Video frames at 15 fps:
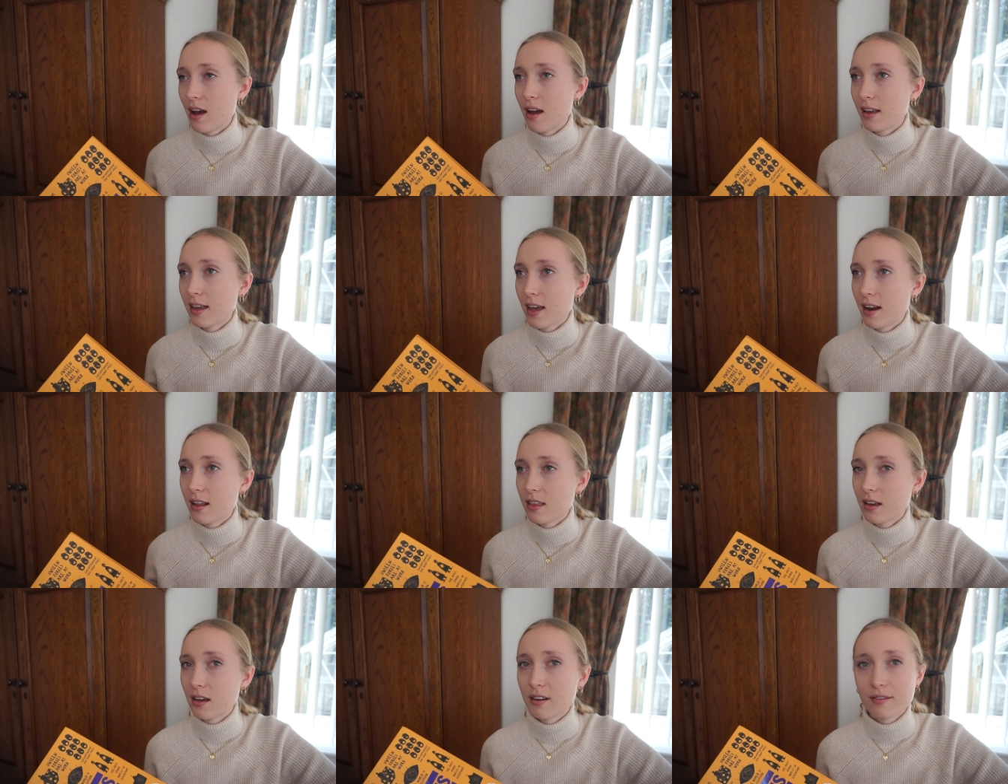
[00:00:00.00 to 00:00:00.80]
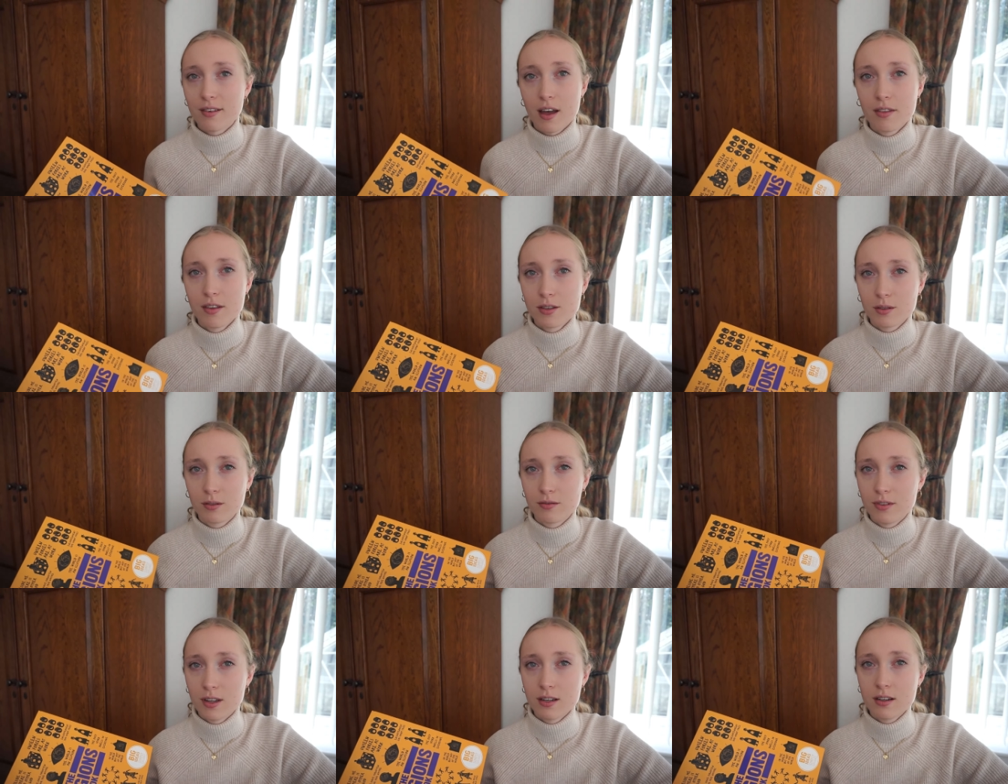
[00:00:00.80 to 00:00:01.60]
Again, I think I'd found this
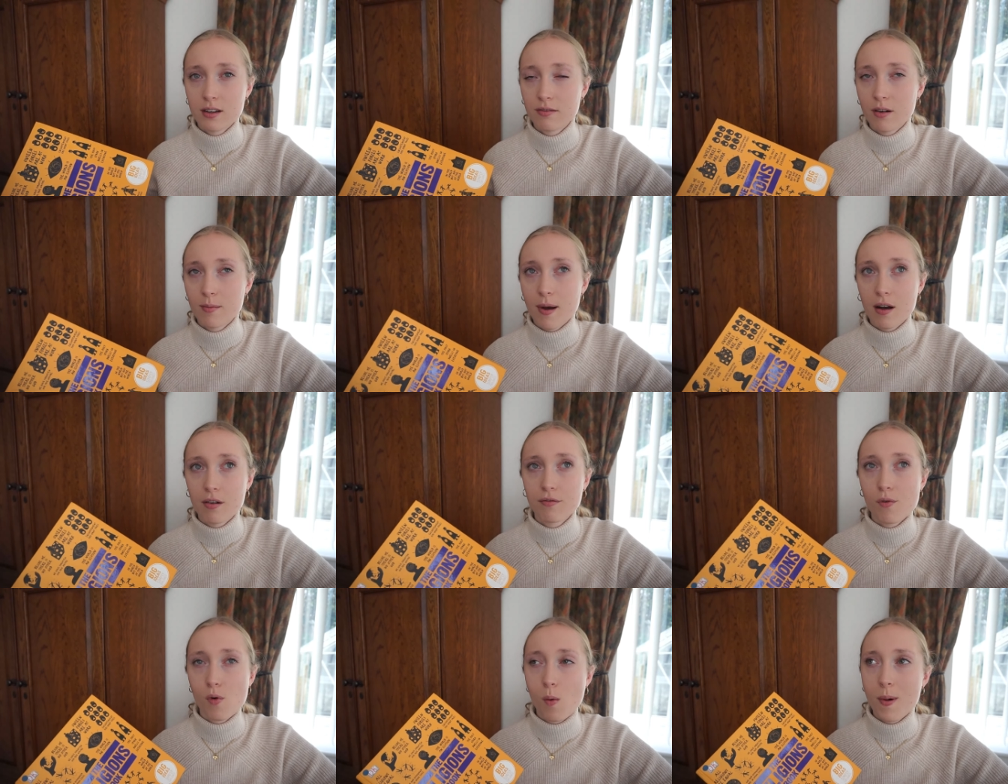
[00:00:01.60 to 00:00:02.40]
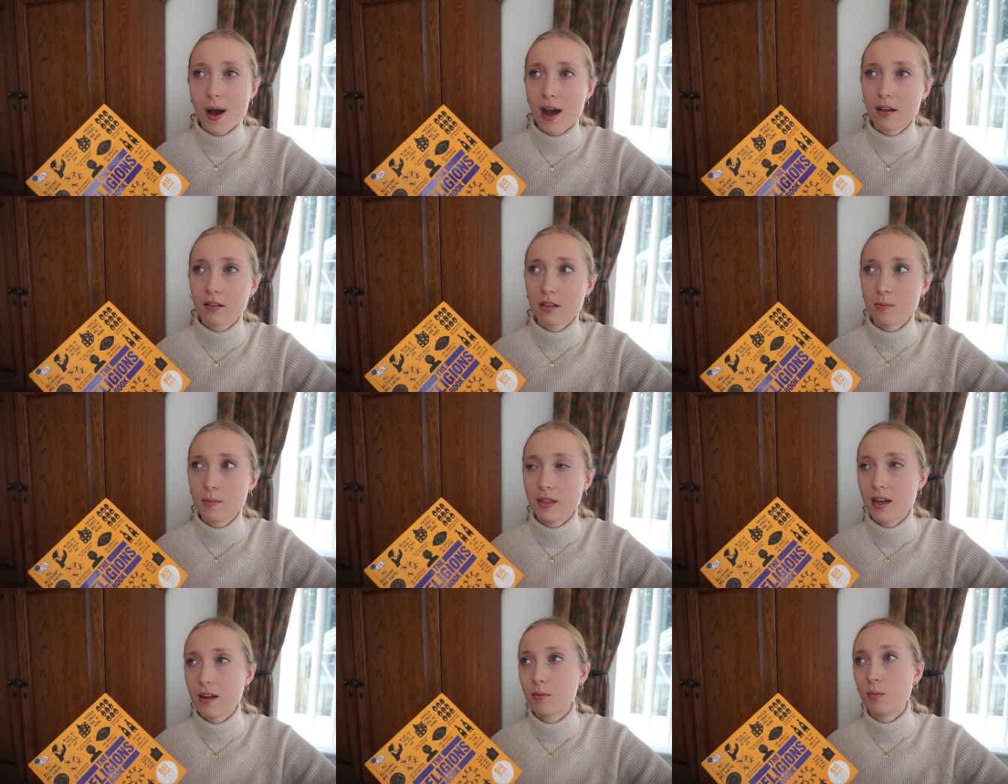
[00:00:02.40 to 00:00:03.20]
on Vinted for about £4,
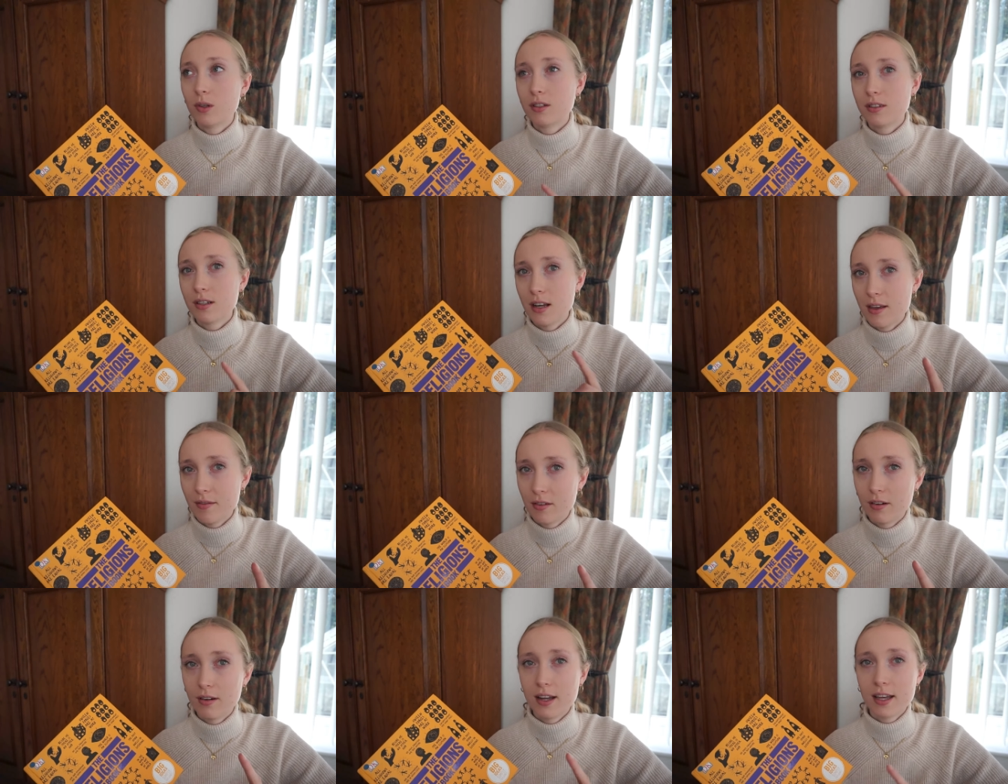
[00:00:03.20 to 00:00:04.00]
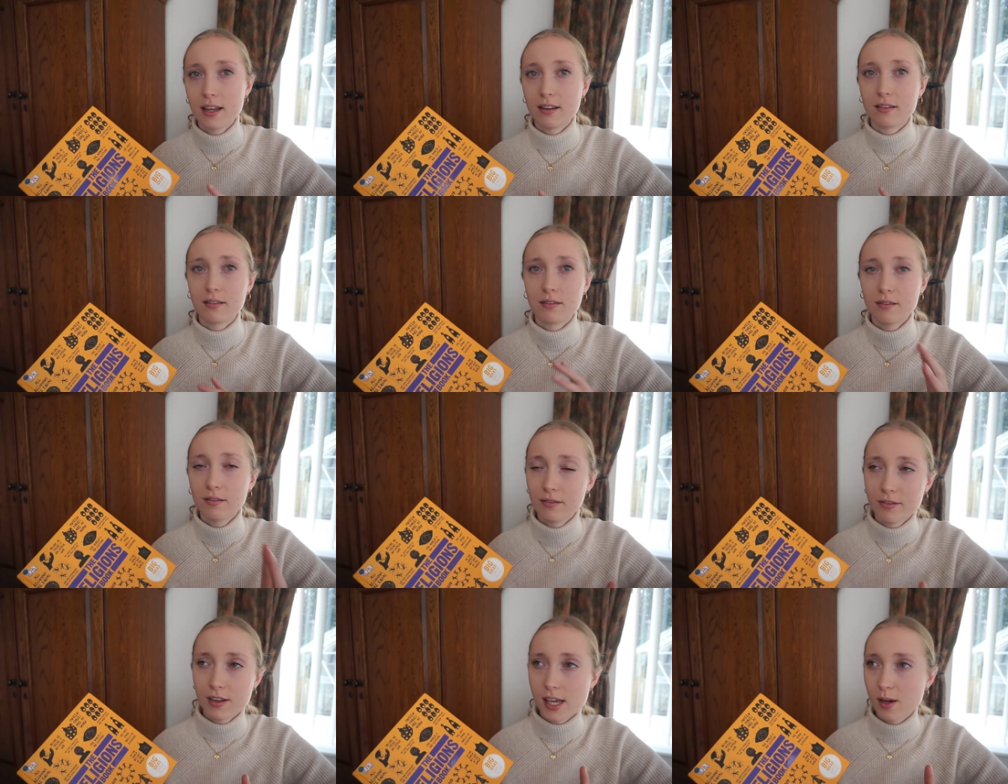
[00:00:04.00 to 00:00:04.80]
but then with delivery and
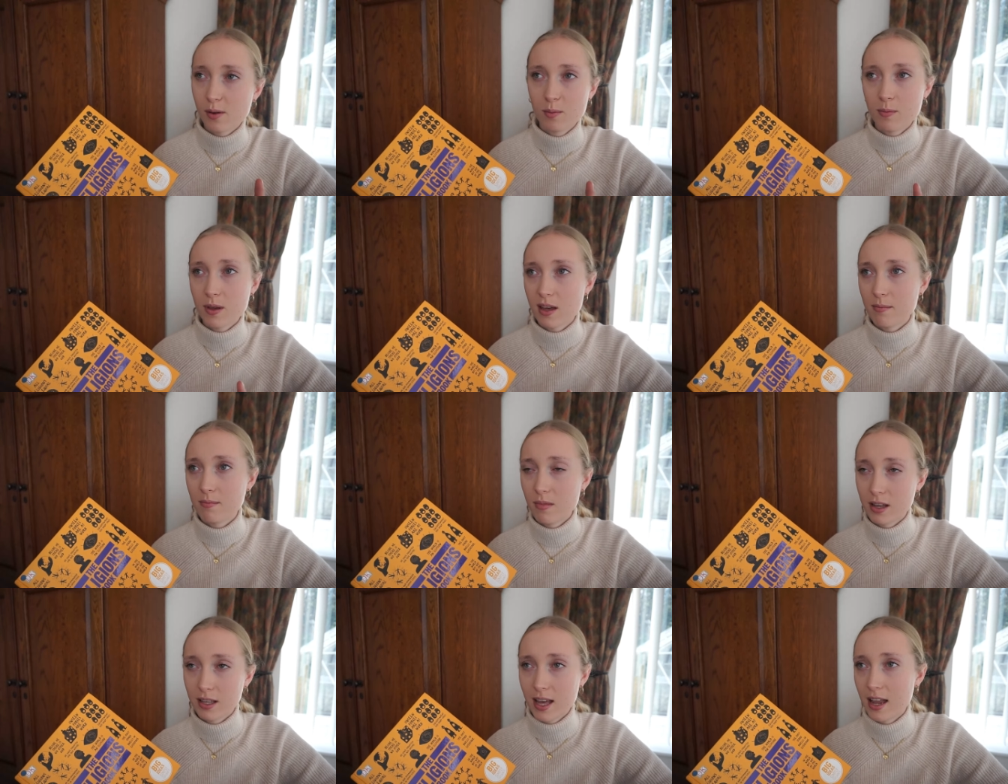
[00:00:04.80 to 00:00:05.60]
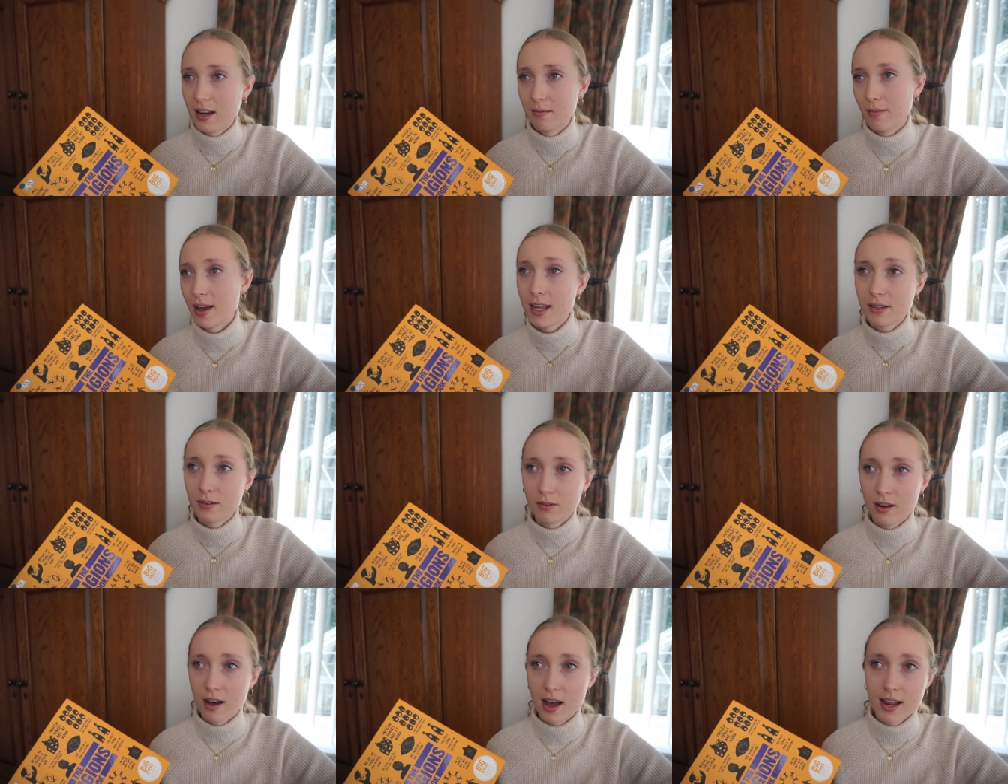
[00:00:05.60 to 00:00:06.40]
fee it would be again 8
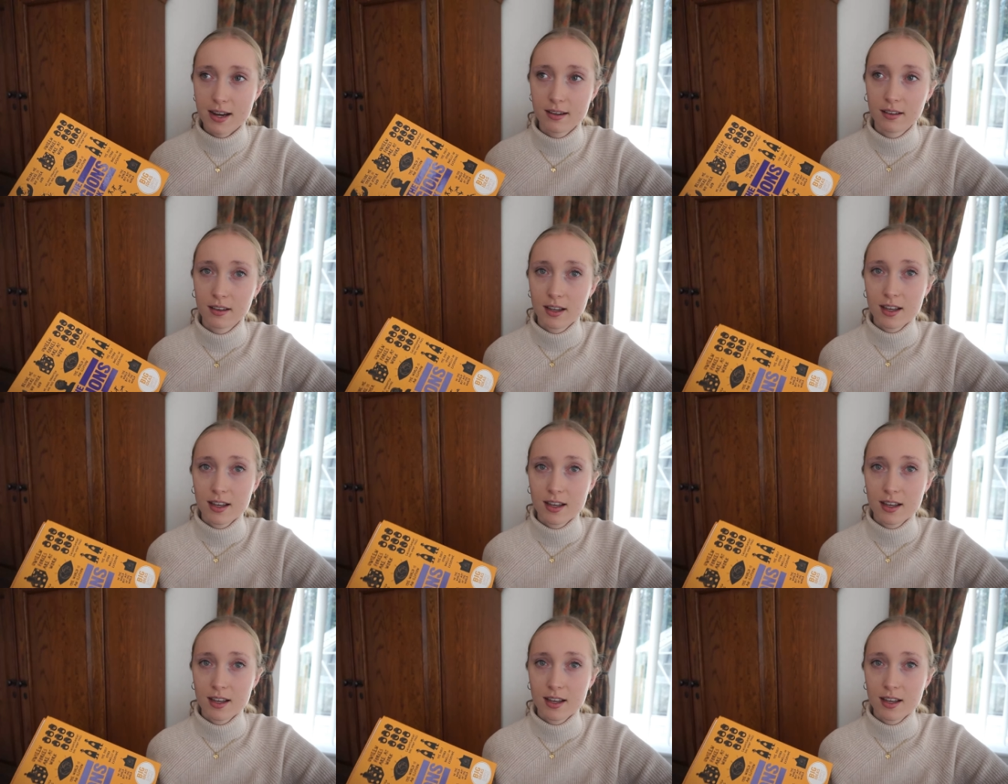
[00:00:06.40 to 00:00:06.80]
or 9.